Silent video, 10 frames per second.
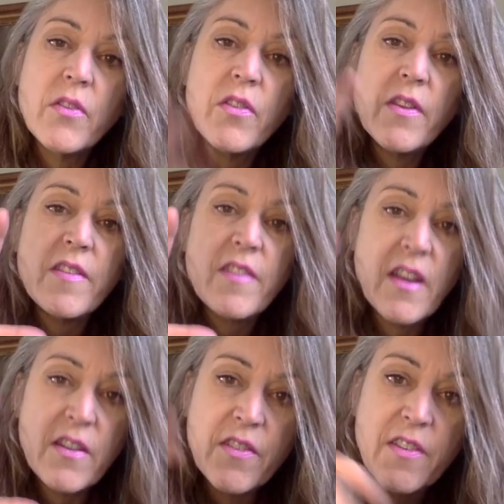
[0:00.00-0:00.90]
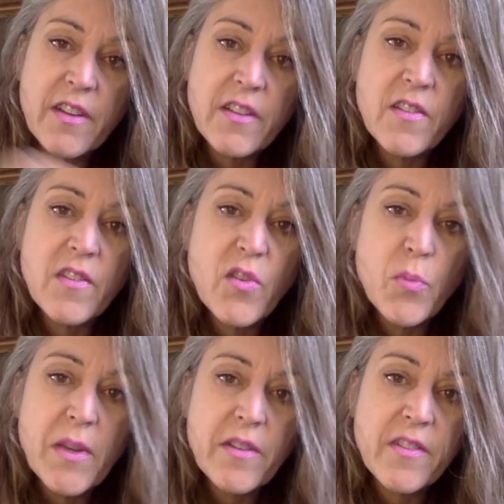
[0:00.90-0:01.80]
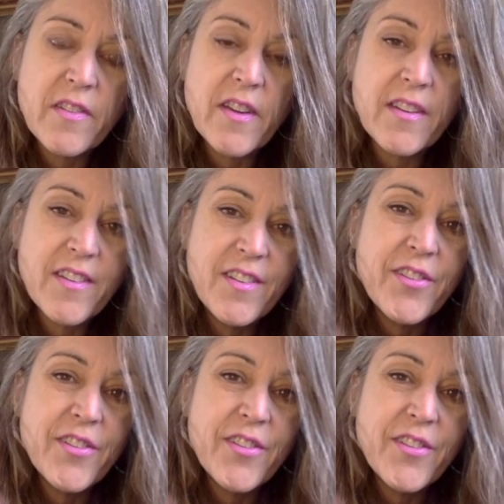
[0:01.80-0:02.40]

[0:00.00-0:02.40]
So, this kind of stuckness, this mental stuckness,